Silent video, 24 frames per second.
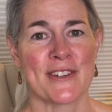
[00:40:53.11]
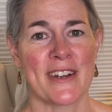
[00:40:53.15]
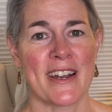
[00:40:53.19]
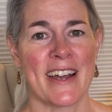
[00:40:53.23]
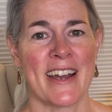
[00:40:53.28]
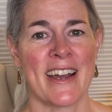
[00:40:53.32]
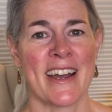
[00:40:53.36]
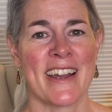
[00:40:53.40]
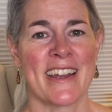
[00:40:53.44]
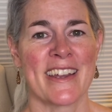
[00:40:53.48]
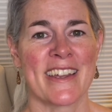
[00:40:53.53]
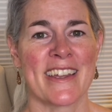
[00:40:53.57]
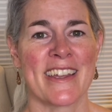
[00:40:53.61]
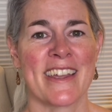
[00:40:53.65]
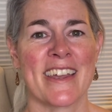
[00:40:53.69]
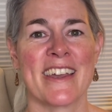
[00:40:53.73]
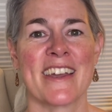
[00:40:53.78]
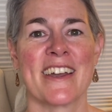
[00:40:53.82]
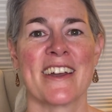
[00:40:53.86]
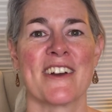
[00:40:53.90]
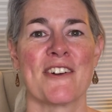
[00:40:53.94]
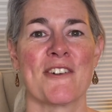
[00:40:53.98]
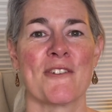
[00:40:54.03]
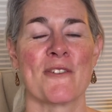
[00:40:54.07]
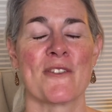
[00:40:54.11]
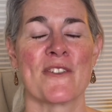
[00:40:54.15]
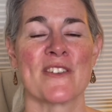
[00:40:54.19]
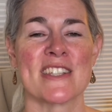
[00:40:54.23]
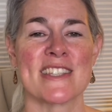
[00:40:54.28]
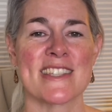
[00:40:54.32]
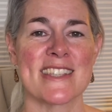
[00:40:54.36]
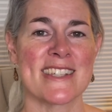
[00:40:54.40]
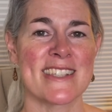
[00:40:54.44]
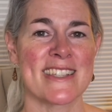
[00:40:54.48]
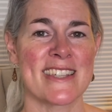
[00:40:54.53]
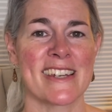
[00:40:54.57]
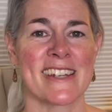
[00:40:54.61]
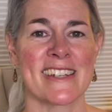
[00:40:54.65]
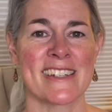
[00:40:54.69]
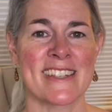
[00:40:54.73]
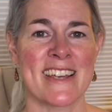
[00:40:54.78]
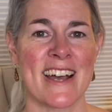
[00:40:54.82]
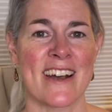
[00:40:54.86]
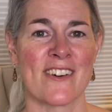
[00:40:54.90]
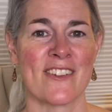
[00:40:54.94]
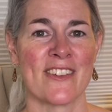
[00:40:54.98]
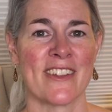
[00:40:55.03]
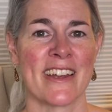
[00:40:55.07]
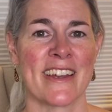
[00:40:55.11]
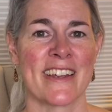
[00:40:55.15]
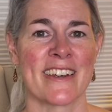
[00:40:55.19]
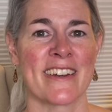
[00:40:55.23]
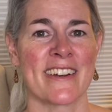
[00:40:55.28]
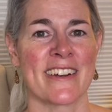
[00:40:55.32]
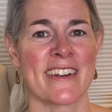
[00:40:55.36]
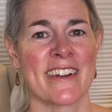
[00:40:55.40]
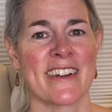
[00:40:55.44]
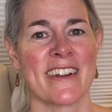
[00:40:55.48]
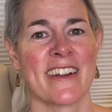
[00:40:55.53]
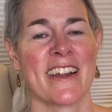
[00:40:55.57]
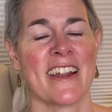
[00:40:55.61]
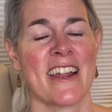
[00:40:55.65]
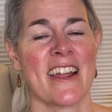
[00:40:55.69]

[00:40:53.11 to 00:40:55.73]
I was listening to Outlander